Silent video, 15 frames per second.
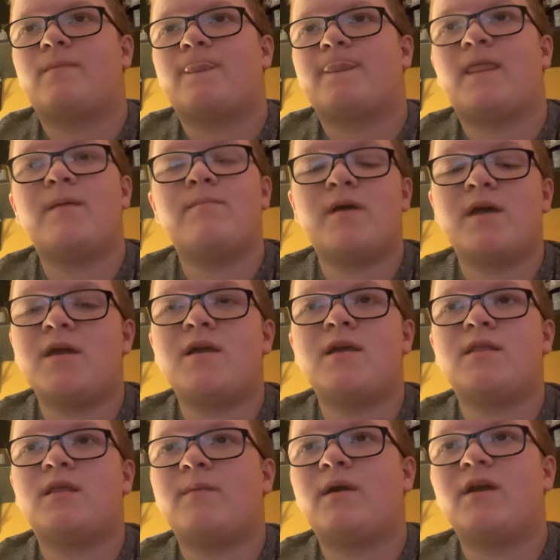They
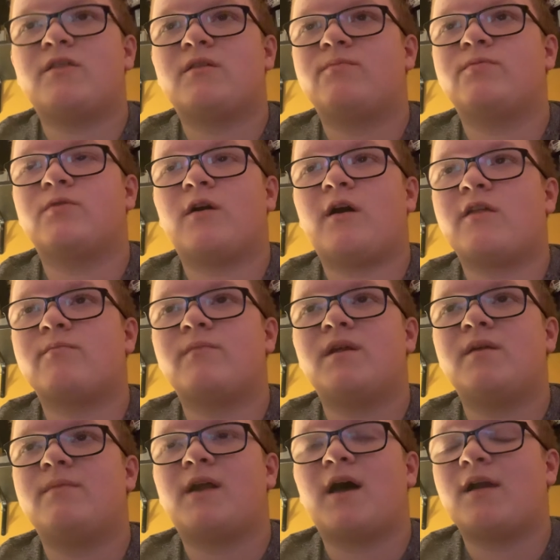may surprise
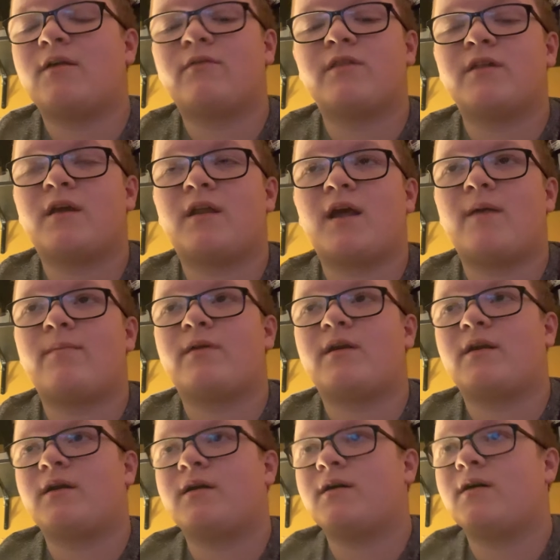me, but I don't see it
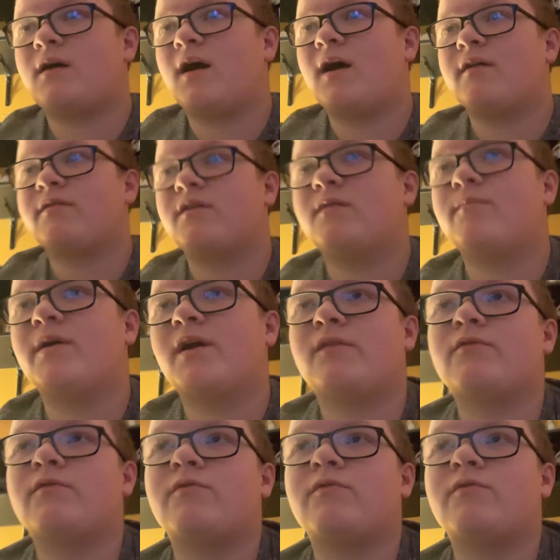happening. I see the Panthers